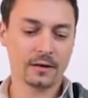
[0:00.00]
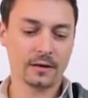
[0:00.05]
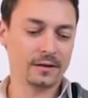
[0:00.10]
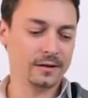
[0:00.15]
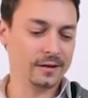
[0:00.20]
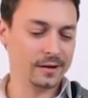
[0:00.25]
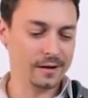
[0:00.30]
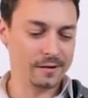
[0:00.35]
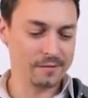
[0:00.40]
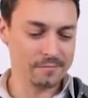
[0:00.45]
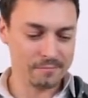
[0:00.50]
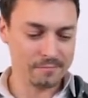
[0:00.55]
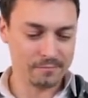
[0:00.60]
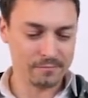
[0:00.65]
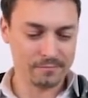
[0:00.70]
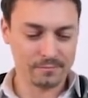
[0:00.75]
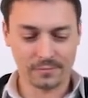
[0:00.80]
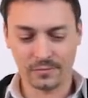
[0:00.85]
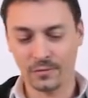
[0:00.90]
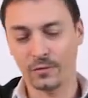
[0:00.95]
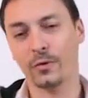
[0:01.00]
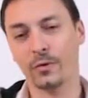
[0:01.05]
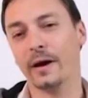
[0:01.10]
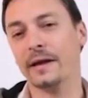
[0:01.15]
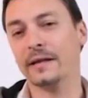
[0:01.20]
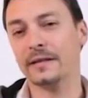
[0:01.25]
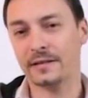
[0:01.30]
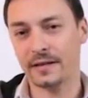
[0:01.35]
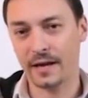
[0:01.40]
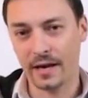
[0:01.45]
and a
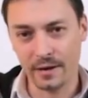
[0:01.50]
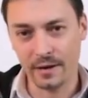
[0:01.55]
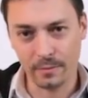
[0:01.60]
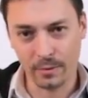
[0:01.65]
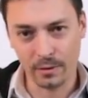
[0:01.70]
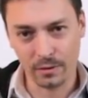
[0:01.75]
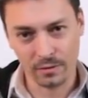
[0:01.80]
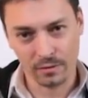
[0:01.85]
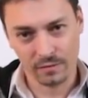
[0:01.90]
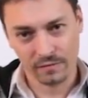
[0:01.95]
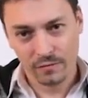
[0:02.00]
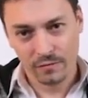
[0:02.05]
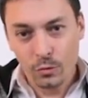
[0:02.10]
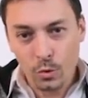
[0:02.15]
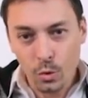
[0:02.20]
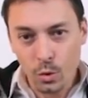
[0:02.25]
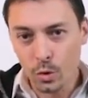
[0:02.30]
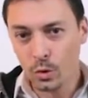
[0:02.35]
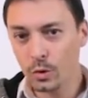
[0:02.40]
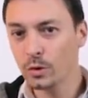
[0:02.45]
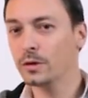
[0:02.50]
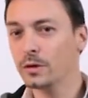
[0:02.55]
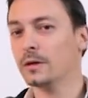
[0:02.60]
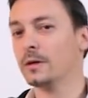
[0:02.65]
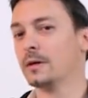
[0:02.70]
great table of wood,